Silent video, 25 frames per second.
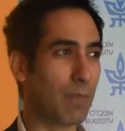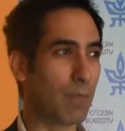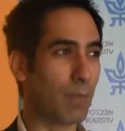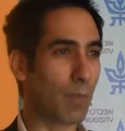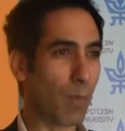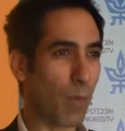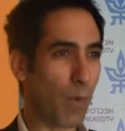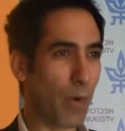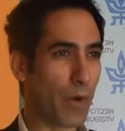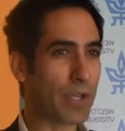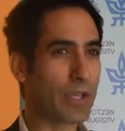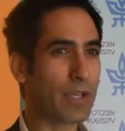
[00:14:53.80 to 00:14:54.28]

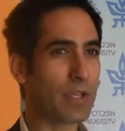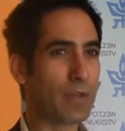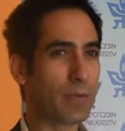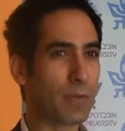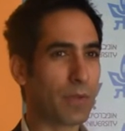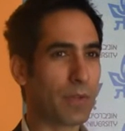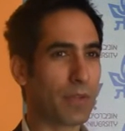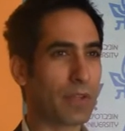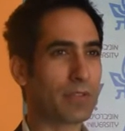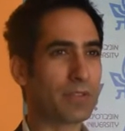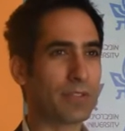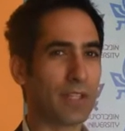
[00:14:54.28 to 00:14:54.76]
working
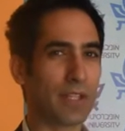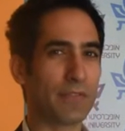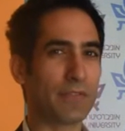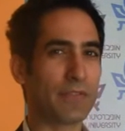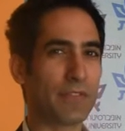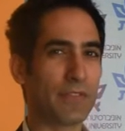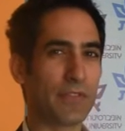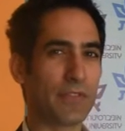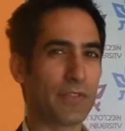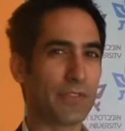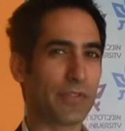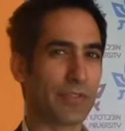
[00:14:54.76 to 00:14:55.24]
with the Tel
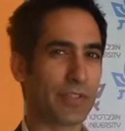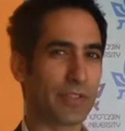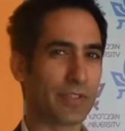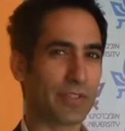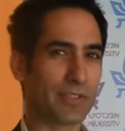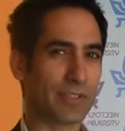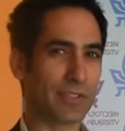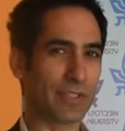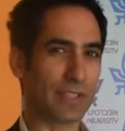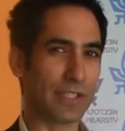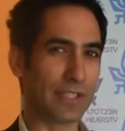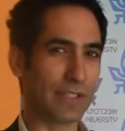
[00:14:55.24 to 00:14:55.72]
Aviv
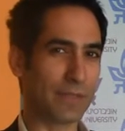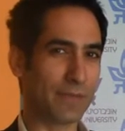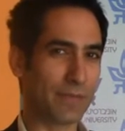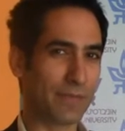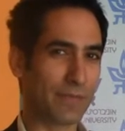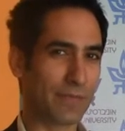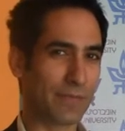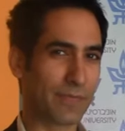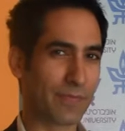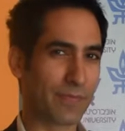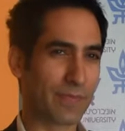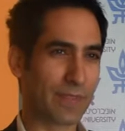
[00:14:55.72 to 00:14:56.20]
University,
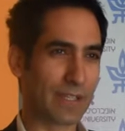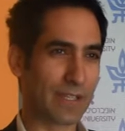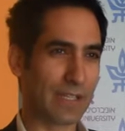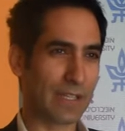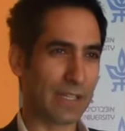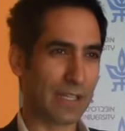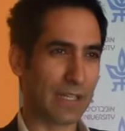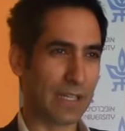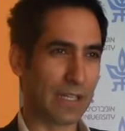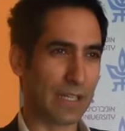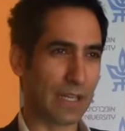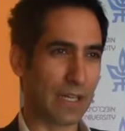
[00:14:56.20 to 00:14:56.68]

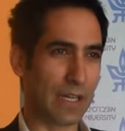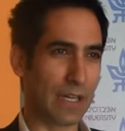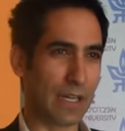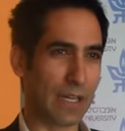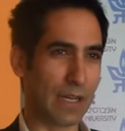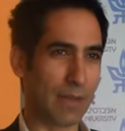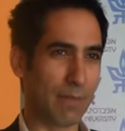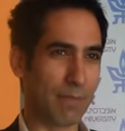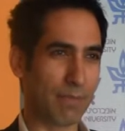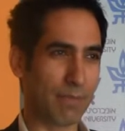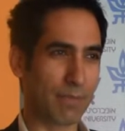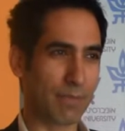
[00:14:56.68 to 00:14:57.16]

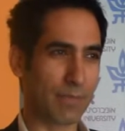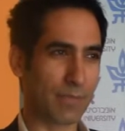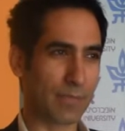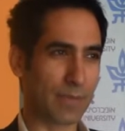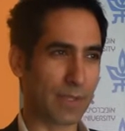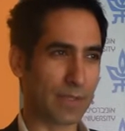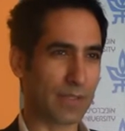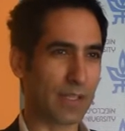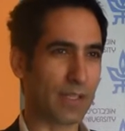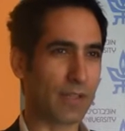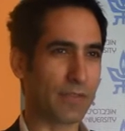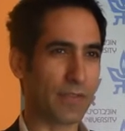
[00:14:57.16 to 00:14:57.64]

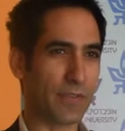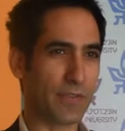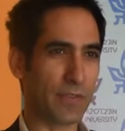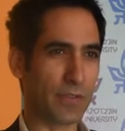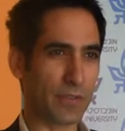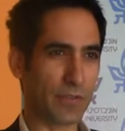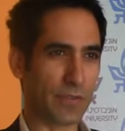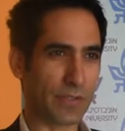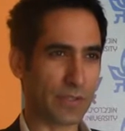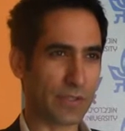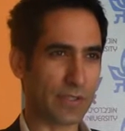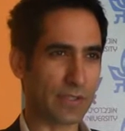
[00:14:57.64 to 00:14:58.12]

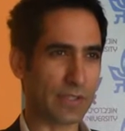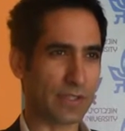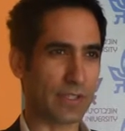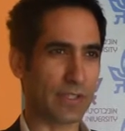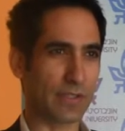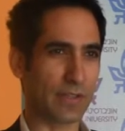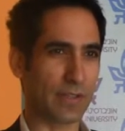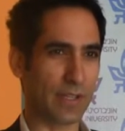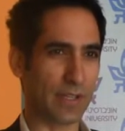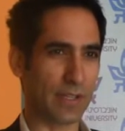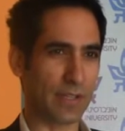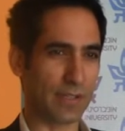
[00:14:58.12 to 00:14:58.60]

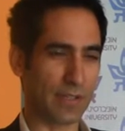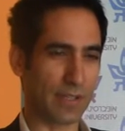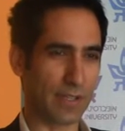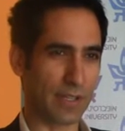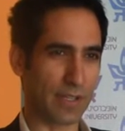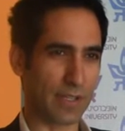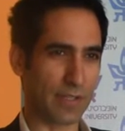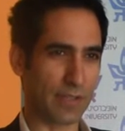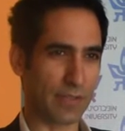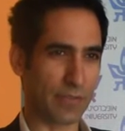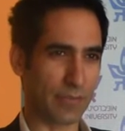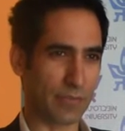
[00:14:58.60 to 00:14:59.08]

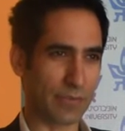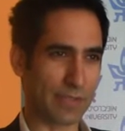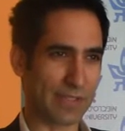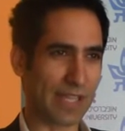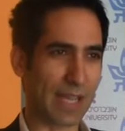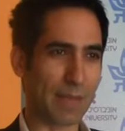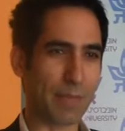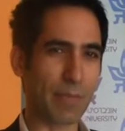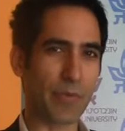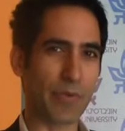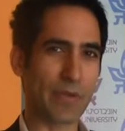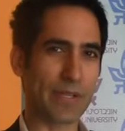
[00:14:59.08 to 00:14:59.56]
the
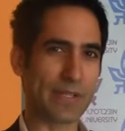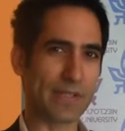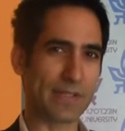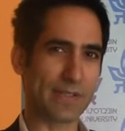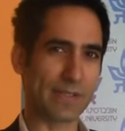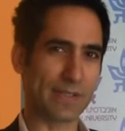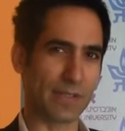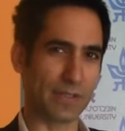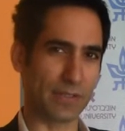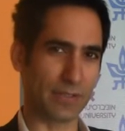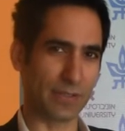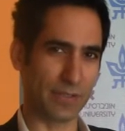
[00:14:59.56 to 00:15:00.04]
Cyber Research
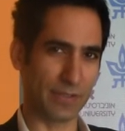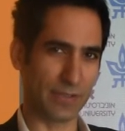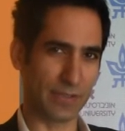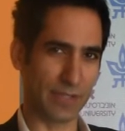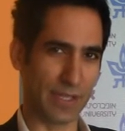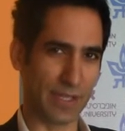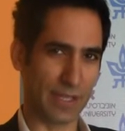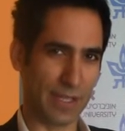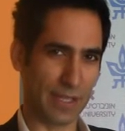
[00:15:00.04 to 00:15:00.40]
Center, the